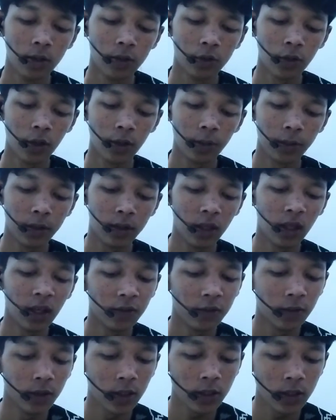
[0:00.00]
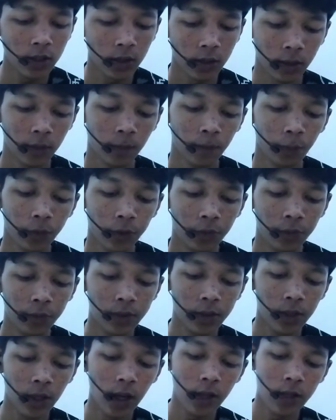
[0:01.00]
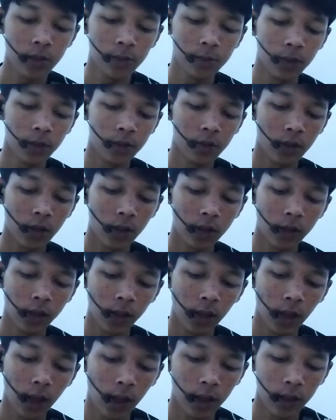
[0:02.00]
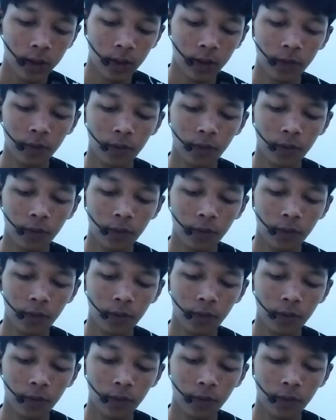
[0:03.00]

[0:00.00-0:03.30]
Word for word: drop in inflation, which has been running at